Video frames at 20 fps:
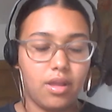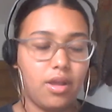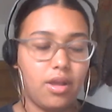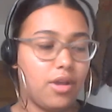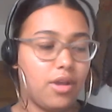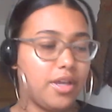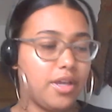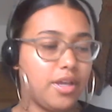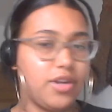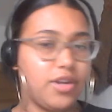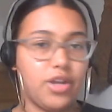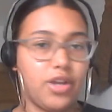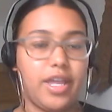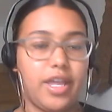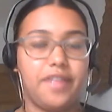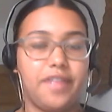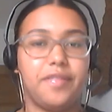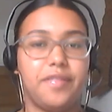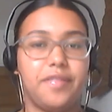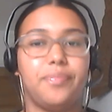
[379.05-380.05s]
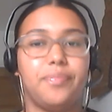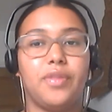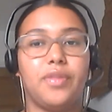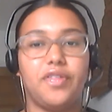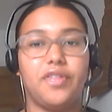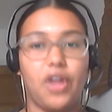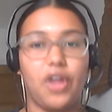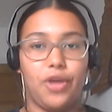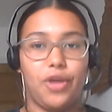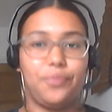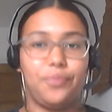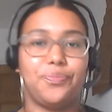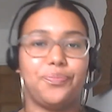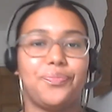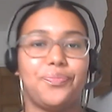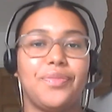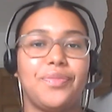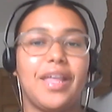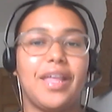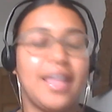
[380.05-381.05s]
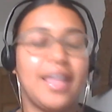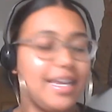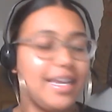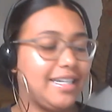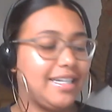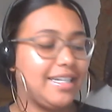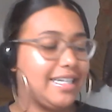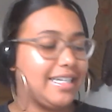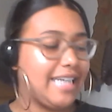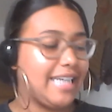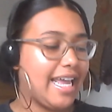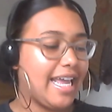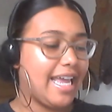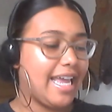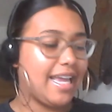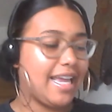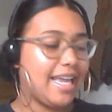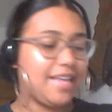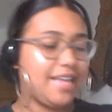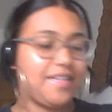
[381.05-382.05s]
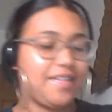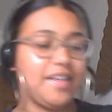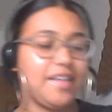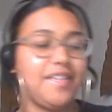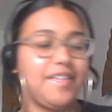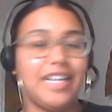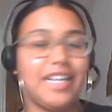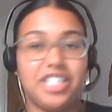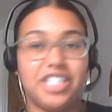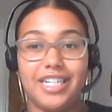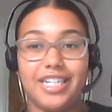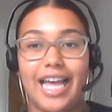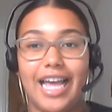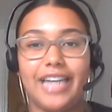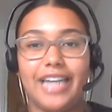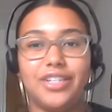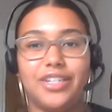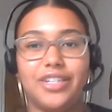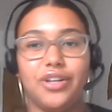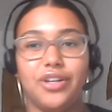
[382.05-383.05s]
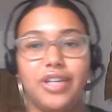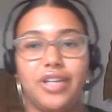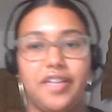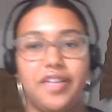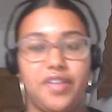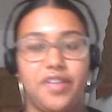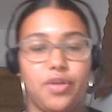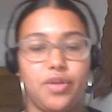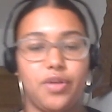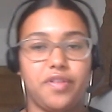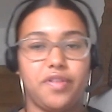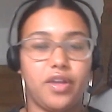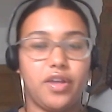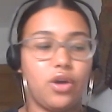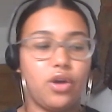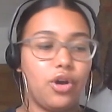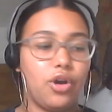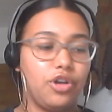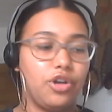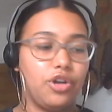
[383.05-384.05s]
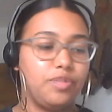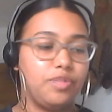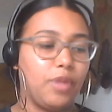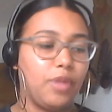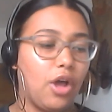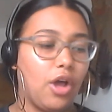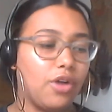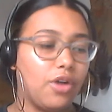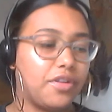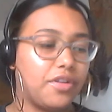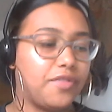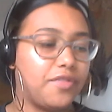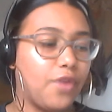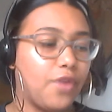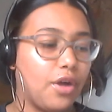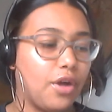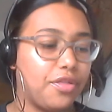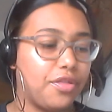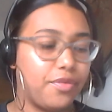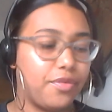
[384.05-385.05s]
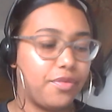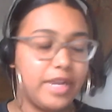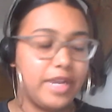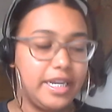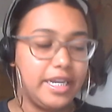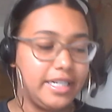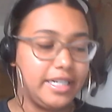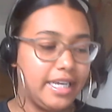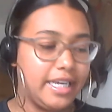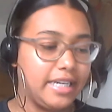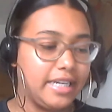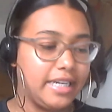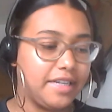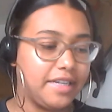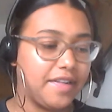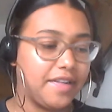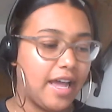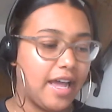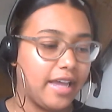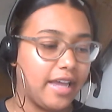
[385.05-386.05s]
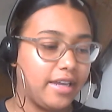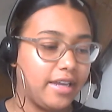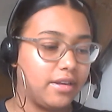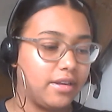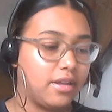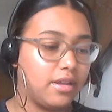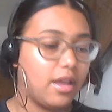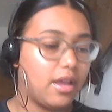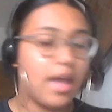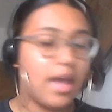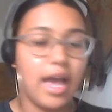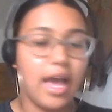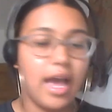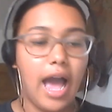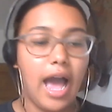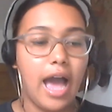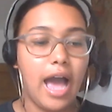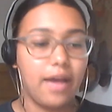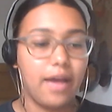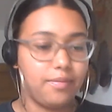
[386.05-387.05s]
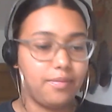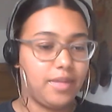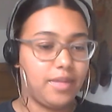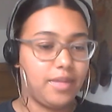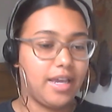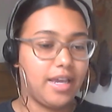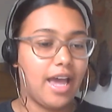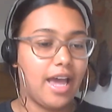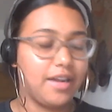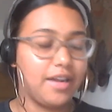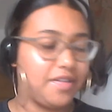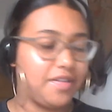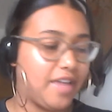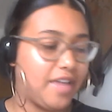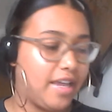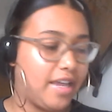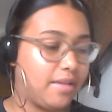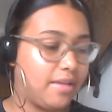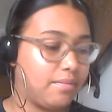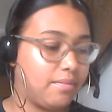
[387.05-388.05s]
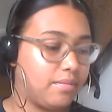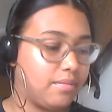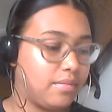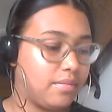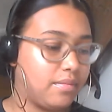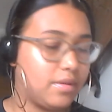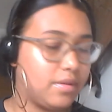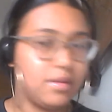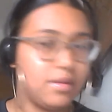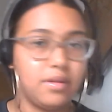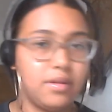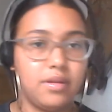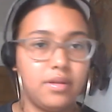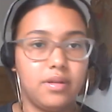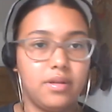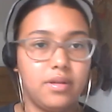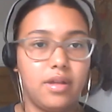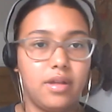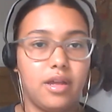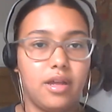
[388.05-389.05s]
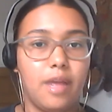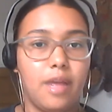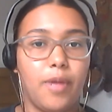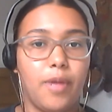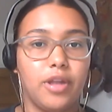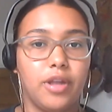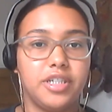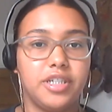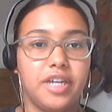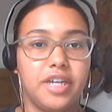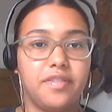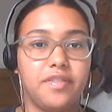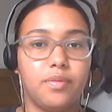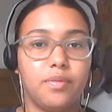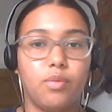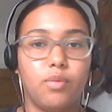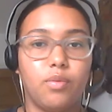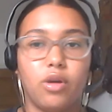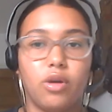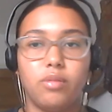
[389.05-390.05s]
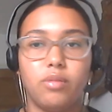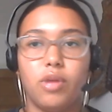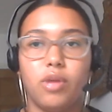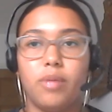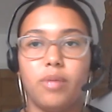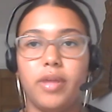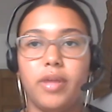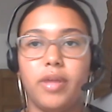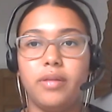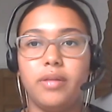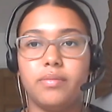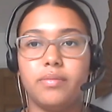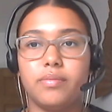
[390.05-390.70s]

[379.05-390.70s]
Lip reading: Okie dokies. So, today's session title is using code blocks for 3D design. You can't see. Apologies. One moment.